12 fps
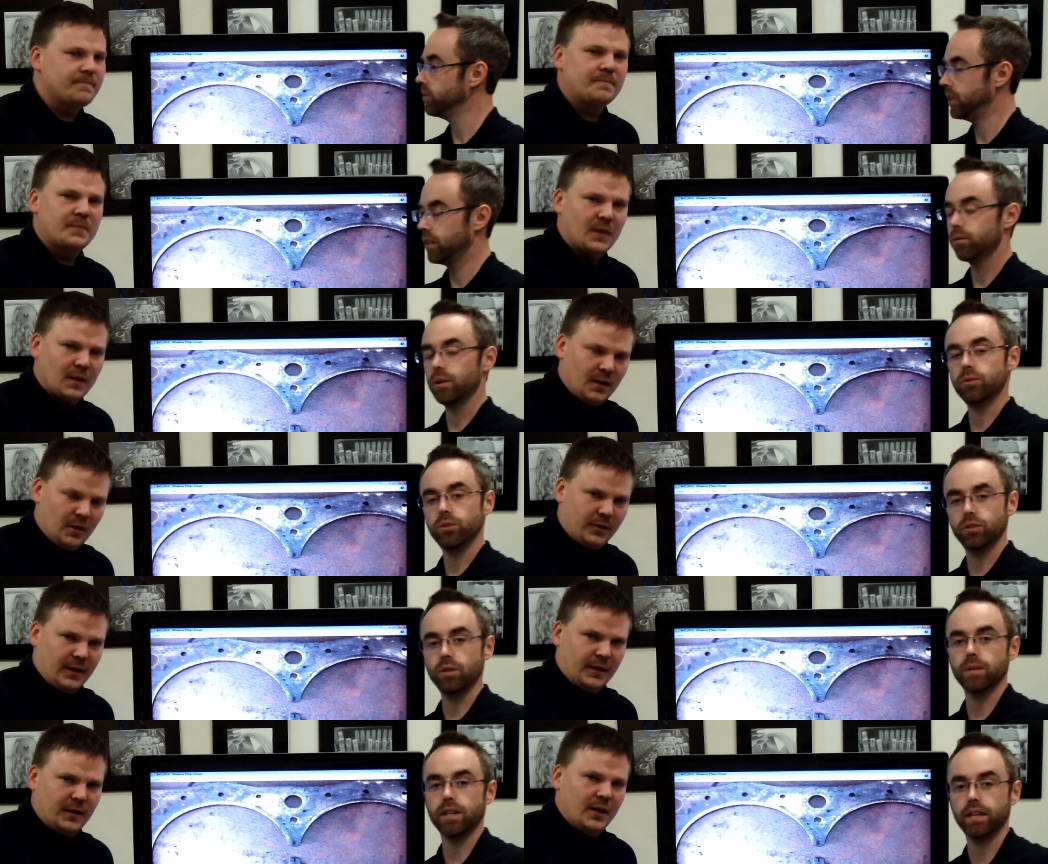Speaker 1: 302, yeah, 302.
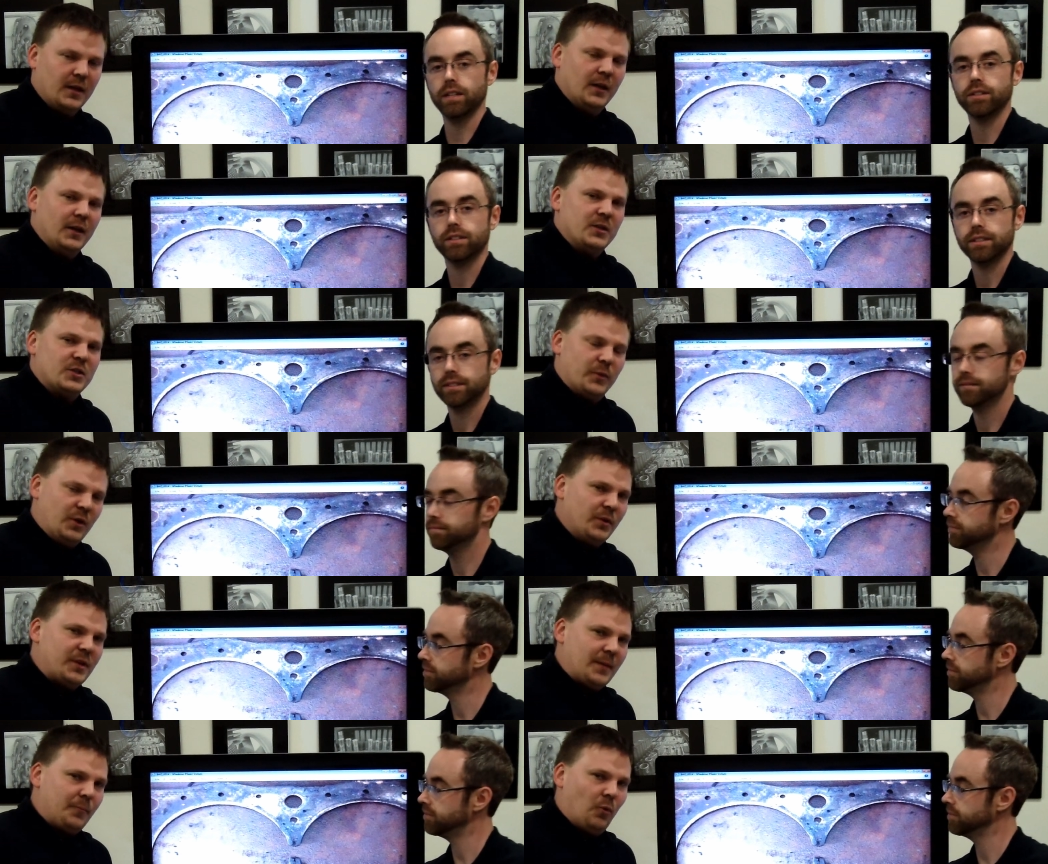Okay,
Speaker 2: so we knew
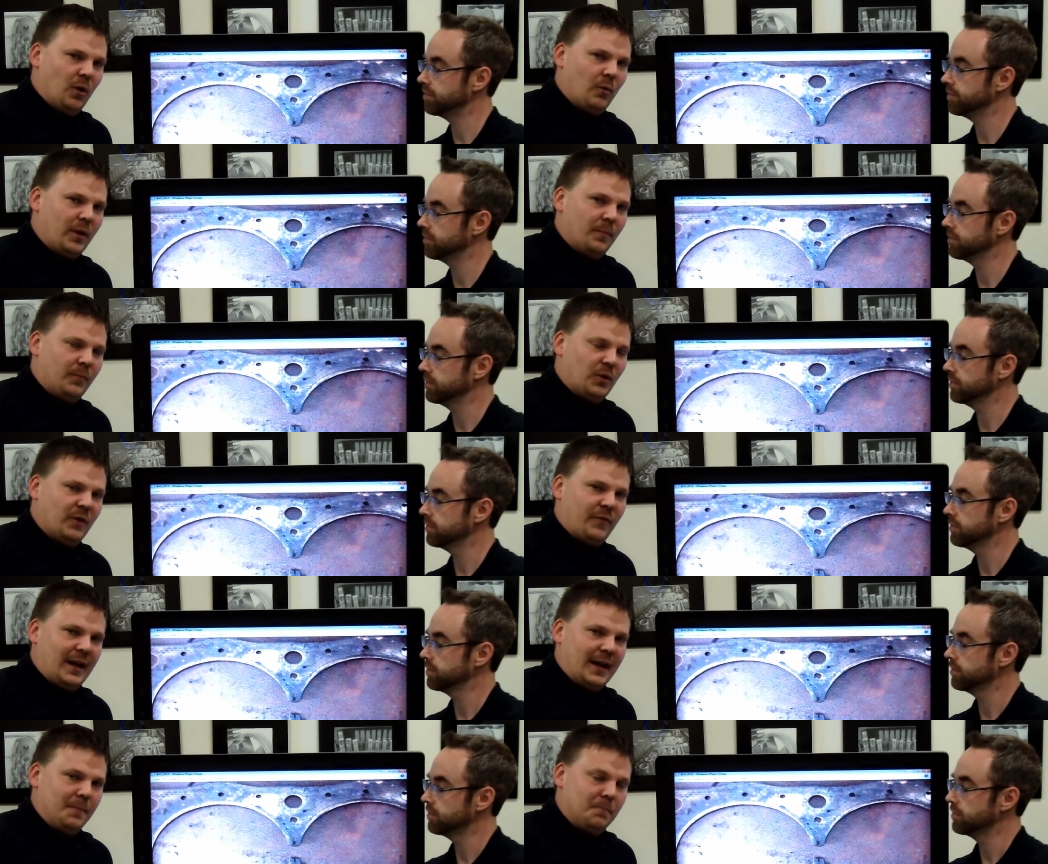at that point we could have
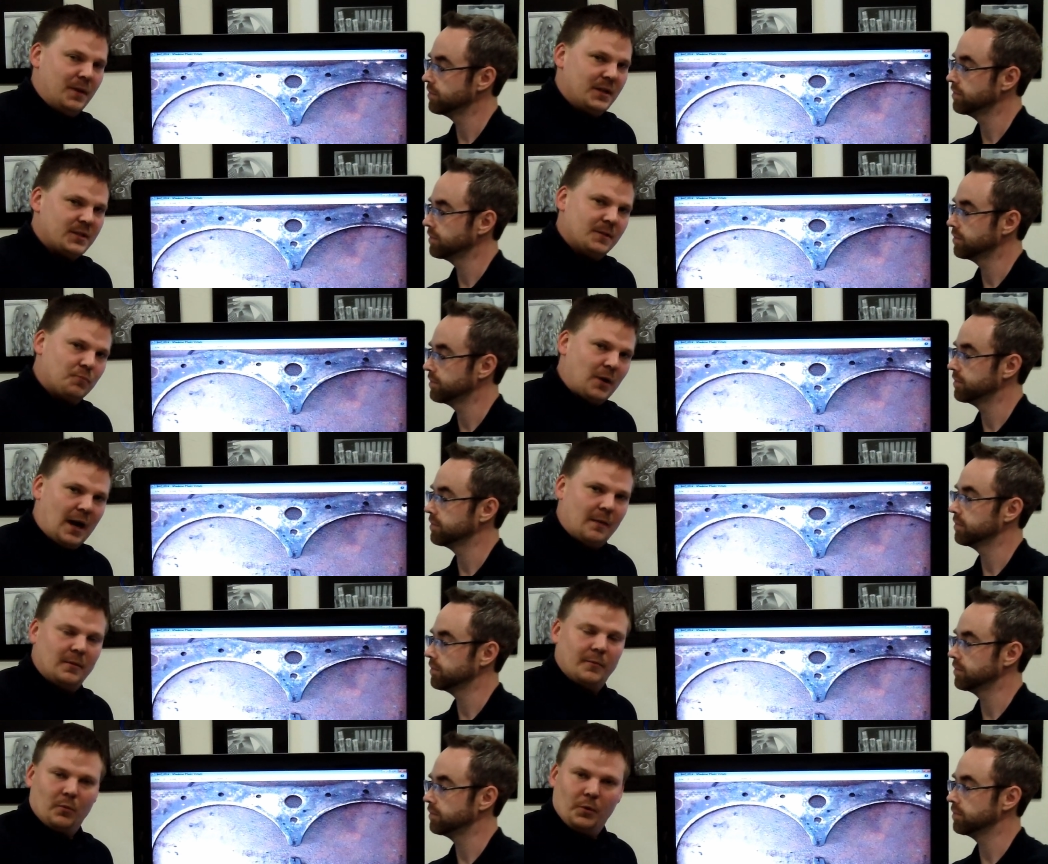had a piston
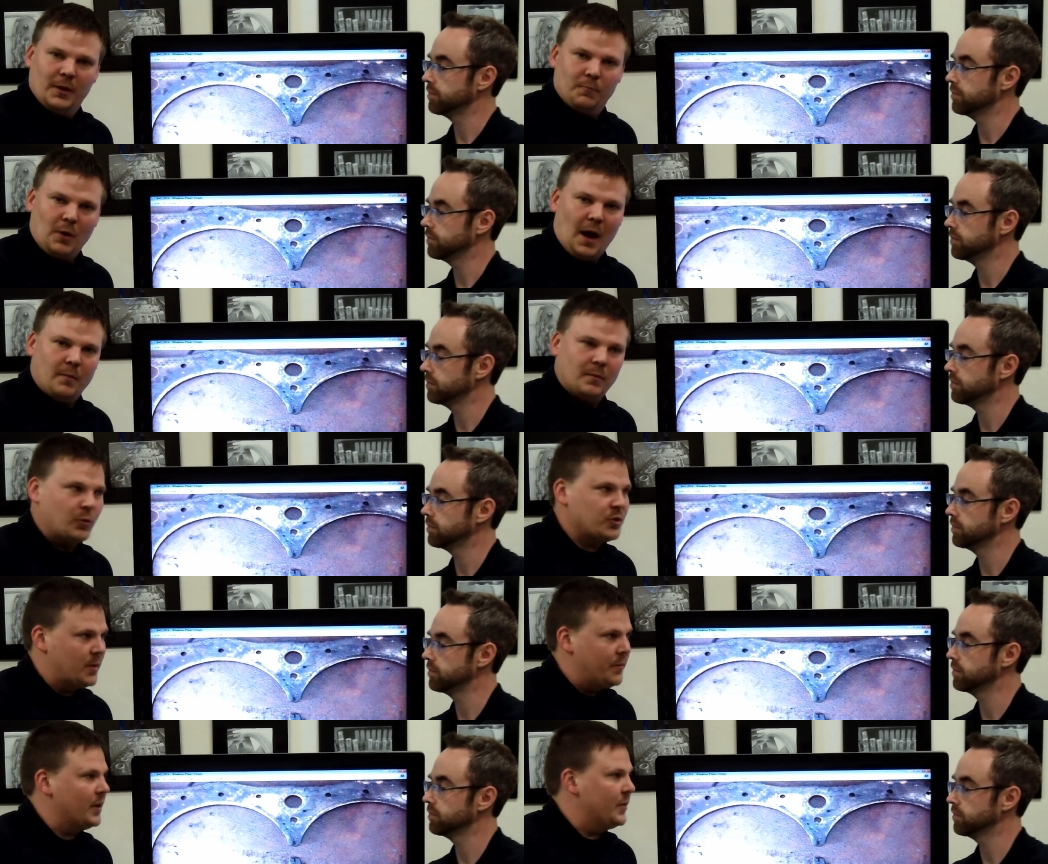problem, a ring problem, or
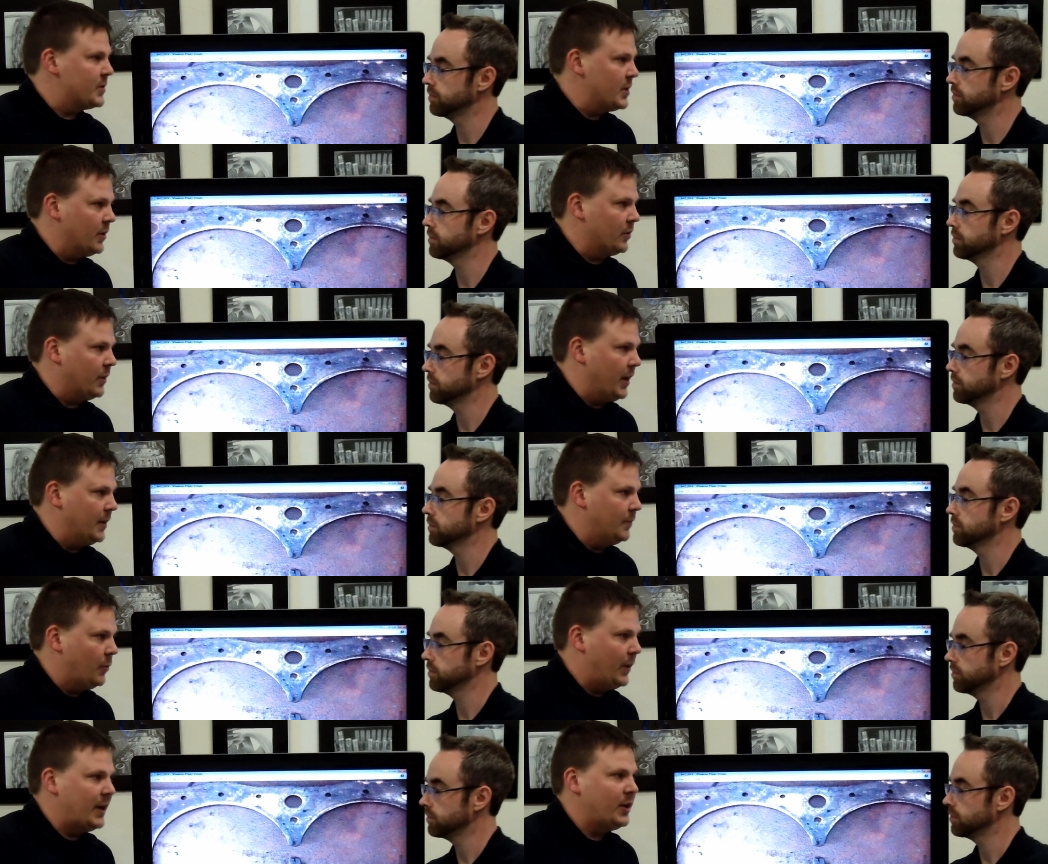something in the cylinder head,
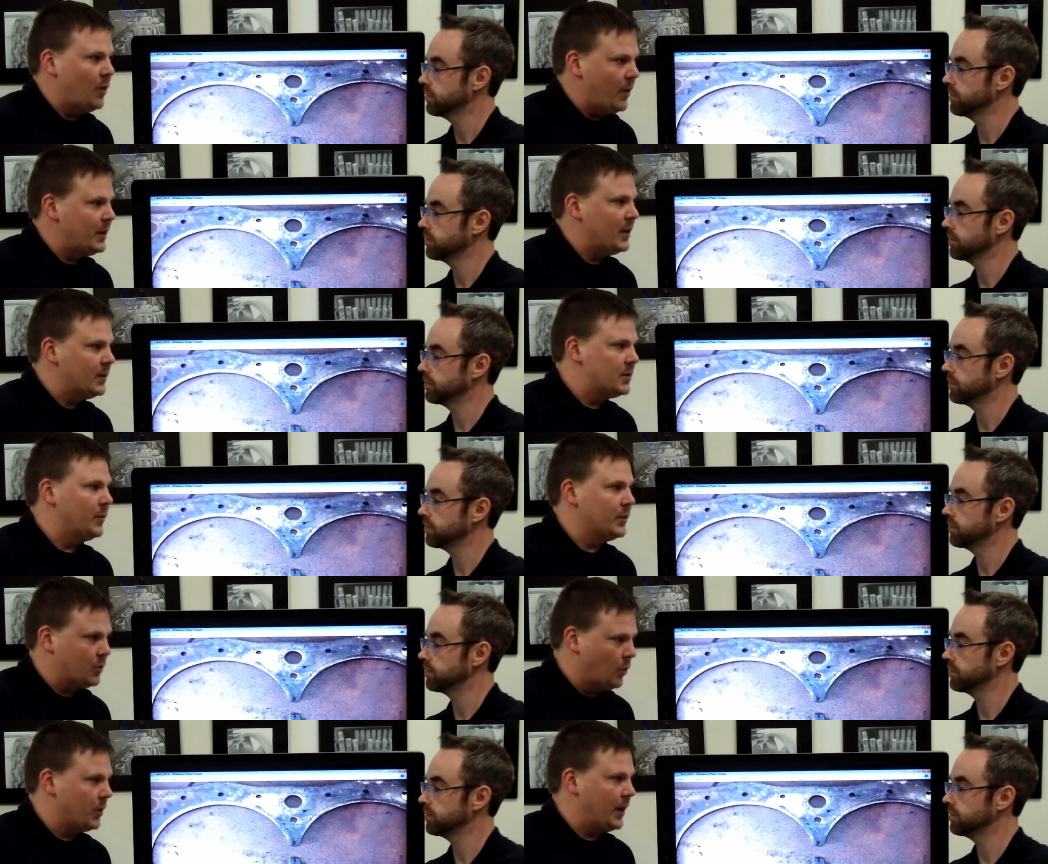but we had no idea until we
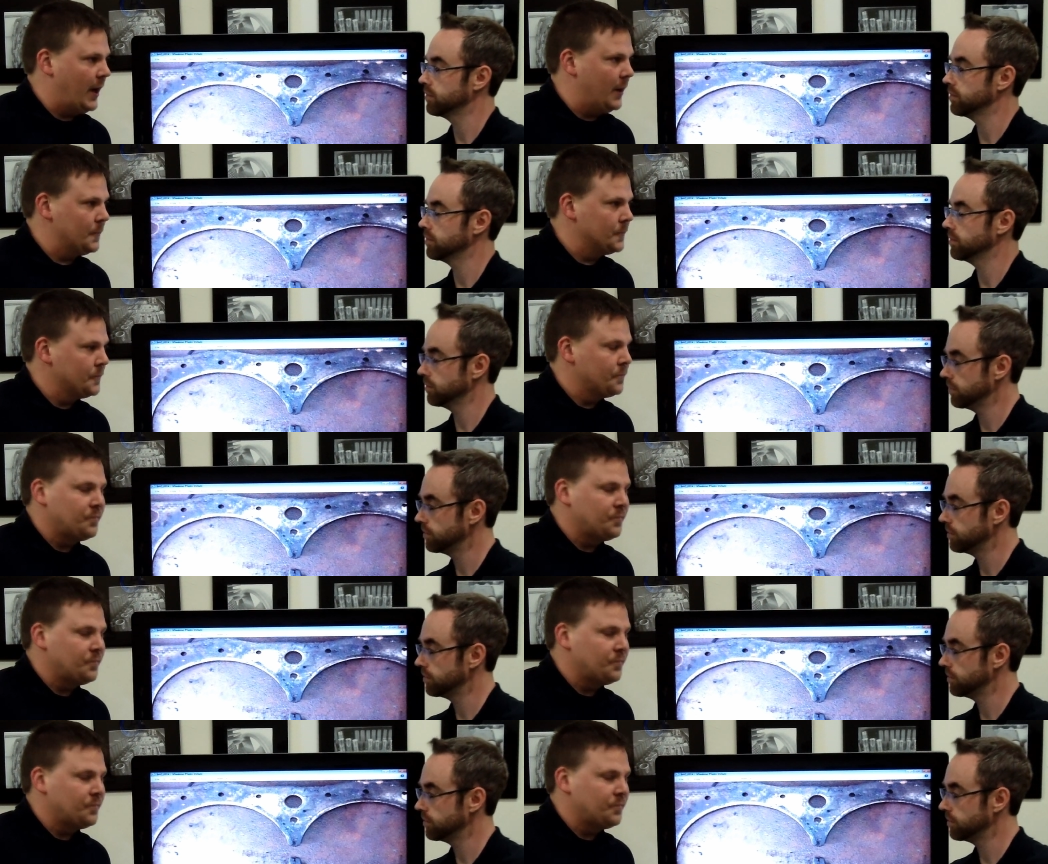tore it down.